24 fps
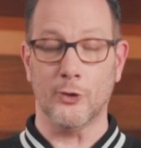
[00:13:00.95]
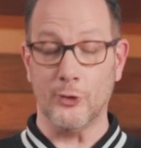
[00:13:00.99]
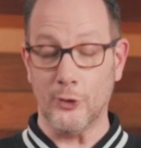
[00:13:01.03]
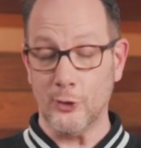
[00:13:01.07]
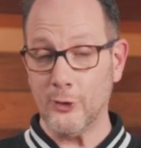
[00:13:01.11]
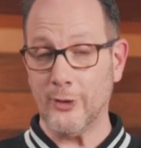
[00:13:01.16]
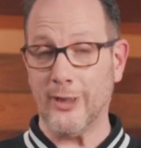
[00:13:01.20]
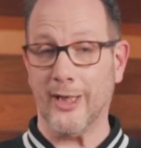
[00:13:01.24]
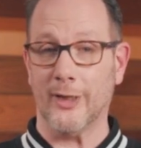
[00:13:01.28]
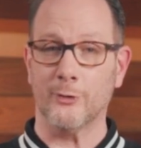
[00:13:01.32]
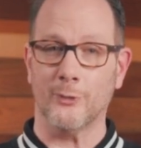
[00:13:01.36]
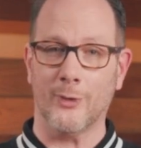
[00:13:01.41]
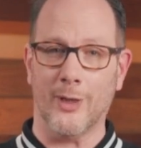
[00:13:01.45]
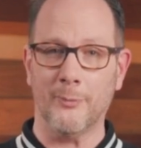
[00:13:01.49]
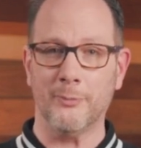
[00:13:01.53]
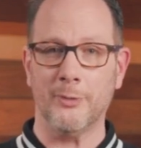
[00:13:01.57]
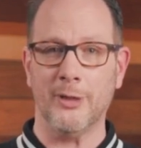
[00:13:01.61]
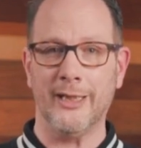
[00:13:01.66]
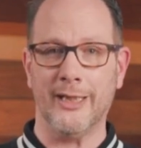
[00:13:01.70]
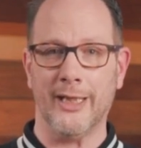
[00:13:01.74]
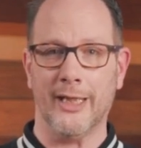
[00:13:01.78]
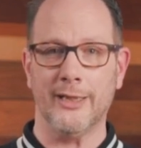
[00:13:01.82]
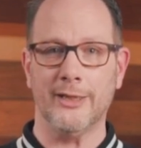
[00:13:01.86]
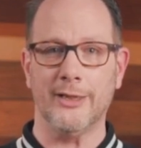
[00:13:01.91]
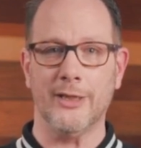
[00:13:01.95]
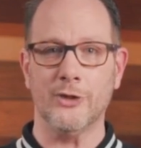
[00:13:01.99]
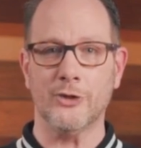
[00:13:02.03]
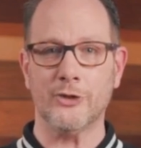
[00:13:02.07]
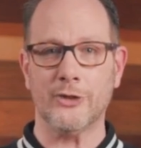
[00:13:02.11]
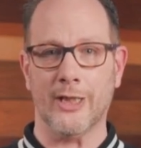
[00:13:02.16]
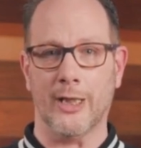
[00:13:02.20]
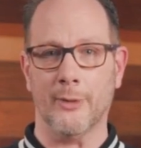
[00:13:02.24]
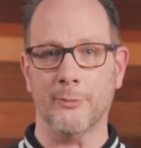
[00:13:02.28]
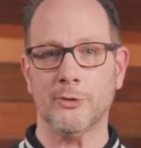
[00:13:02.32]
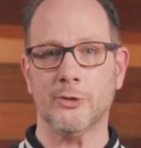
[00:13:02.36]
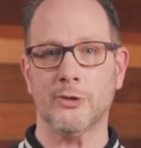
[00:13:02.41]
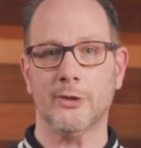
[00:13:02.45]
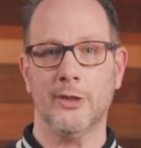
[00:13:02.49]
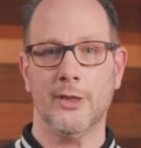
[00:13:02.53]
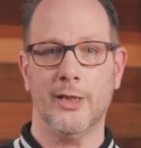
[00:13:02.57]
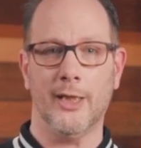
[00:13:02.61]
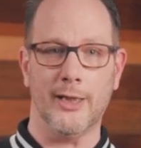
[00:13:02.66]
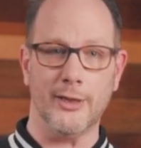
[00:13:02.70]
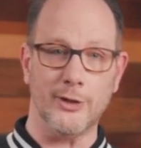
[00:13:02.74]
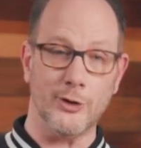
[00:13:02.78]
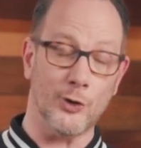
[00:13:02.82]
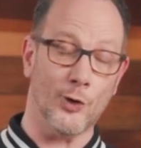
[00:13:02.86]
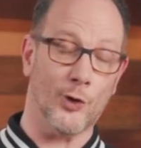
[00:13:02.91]
you can replicate these steps
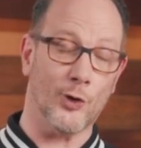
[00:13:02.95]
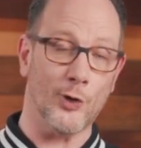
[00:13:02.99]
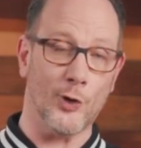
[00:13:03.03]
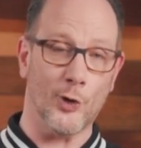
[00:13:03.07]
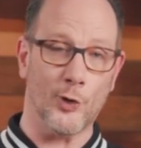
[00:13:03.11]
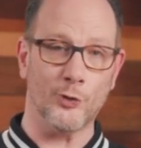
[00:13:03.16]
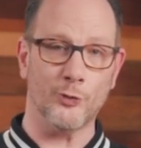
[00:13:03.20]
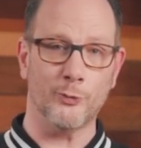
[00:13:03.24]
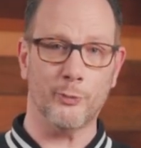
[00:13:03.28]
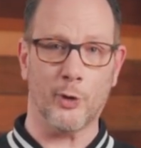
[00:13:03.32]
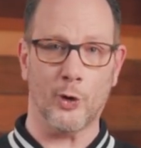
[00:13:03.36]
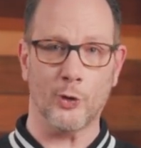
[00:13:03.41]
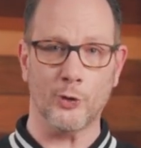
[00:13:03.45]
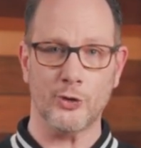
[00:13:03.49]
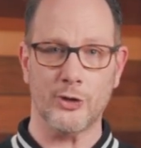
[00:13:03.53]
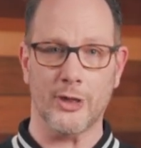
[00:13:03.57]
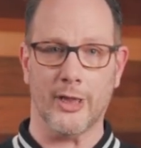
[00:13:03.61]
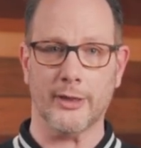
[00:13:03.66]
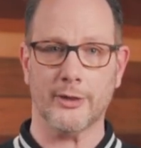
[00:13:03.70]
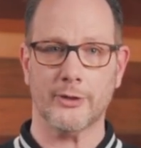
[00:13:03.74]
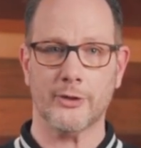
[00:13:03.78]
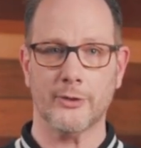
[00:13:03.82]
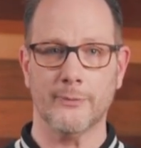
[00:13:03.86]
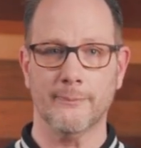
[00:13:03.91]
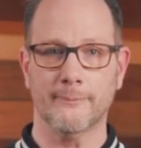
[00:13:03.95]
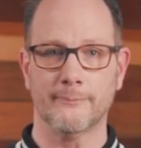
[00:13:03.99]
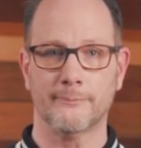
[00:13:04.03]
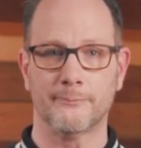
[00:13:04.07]
in your own project.